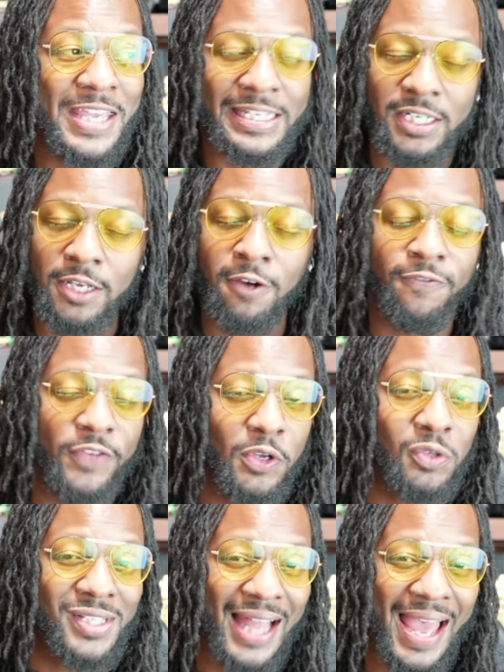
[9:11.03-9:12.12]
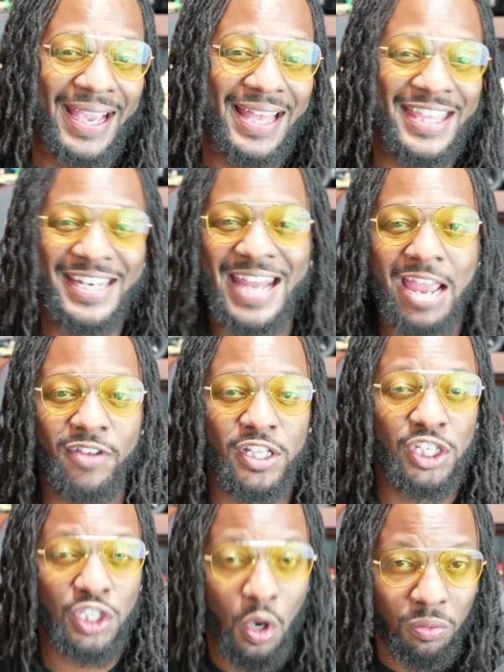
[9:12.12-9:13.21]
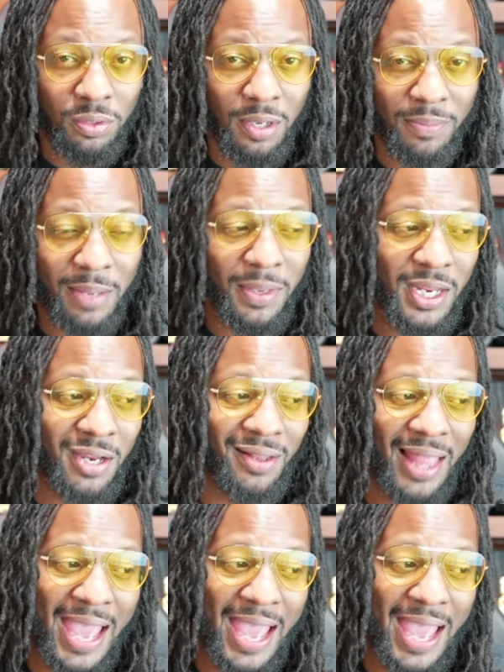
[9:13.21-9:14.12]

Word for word: He still feels like the David Stone commitment here.